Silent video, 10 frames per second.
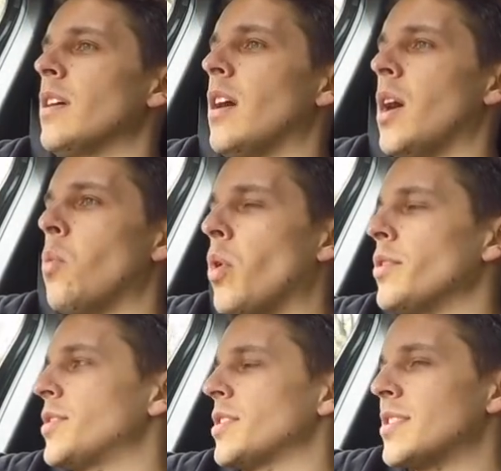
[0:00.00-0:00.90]
I
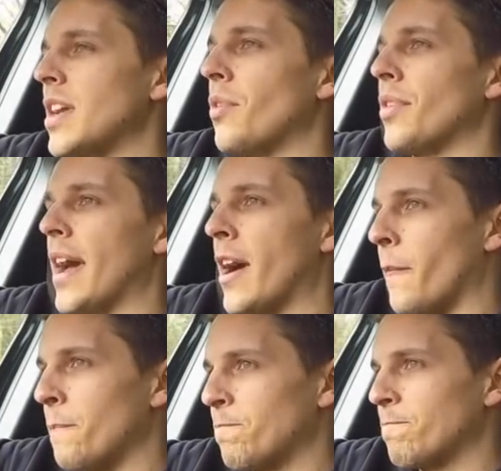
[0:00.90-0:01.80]
want to stealth it out.
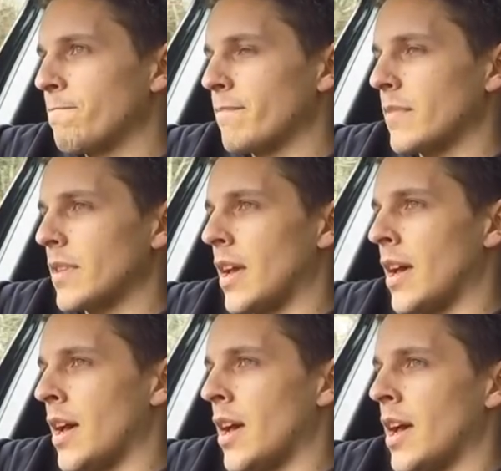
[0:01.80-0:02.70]

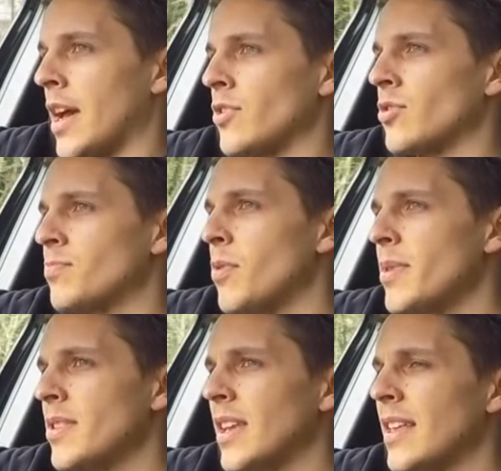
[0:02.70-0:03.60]
And you're
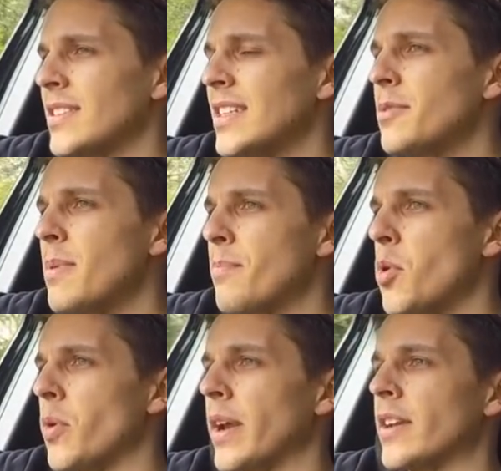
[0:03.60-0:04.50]
probably thinking it's a little bit
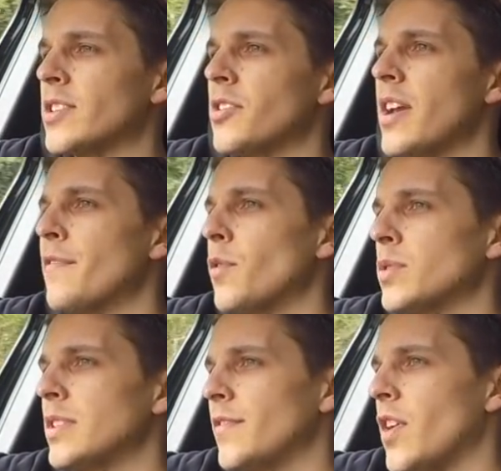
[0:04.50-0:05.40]
boring because your
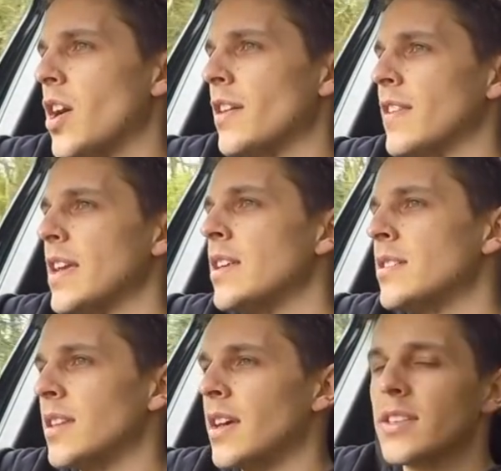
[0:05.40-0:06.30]
A45
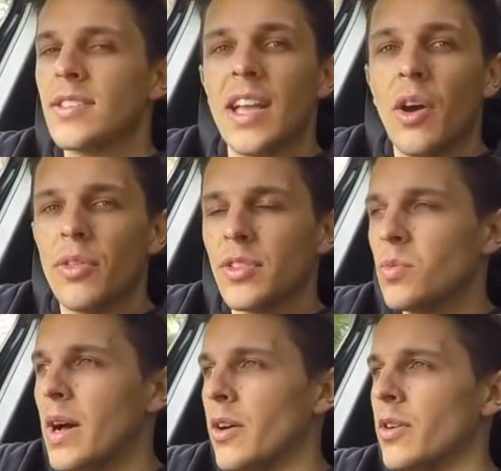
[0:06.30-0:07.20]
is stealth as
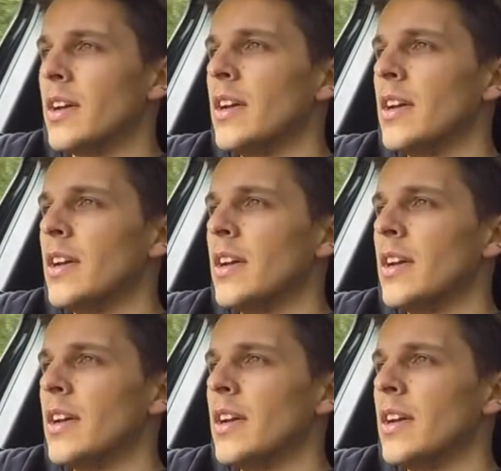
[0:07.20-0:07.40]
well.